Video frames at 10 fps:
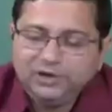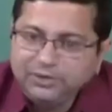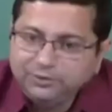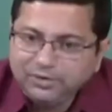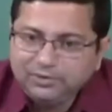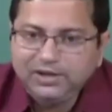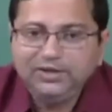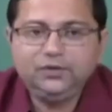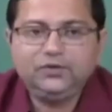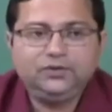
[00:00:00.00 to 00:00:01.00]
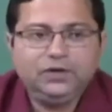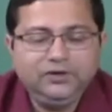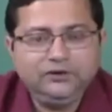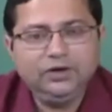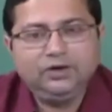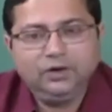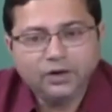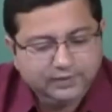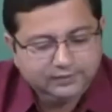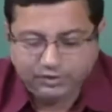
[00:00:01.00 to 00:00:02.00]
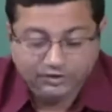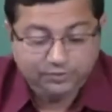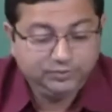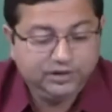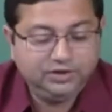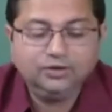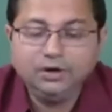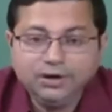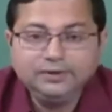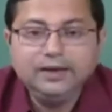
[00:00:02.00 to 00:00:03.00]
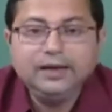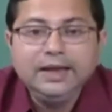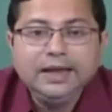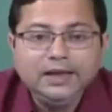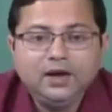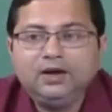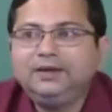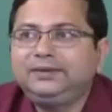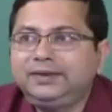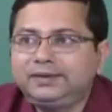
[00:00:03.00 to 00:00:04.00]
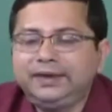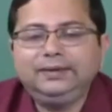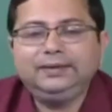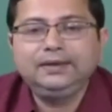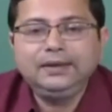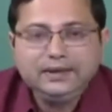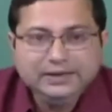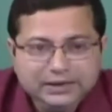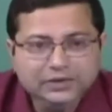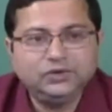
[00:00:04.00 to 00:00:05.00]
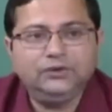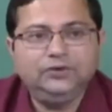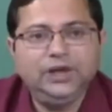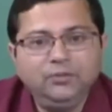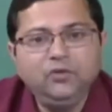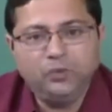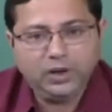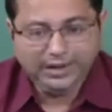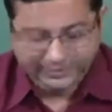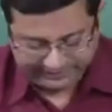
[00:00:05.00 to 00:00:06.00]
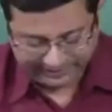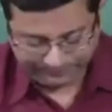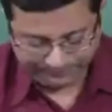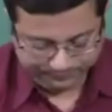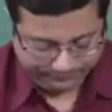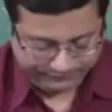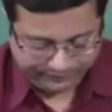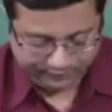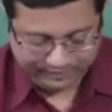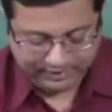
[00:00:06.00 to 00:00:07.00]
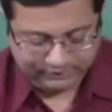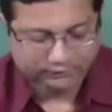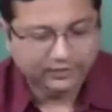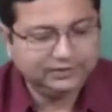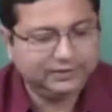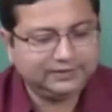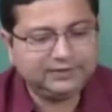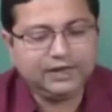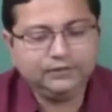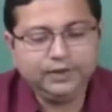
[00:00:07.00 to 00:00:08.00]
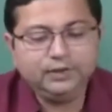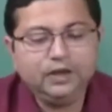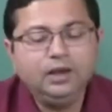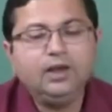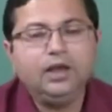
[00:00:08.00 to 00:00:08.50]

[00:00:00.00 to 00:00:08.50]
propellant primarily used for different rockets, solid propellant rockets. Now, let us discuss each of them one at a time. Okay. So, first let us start with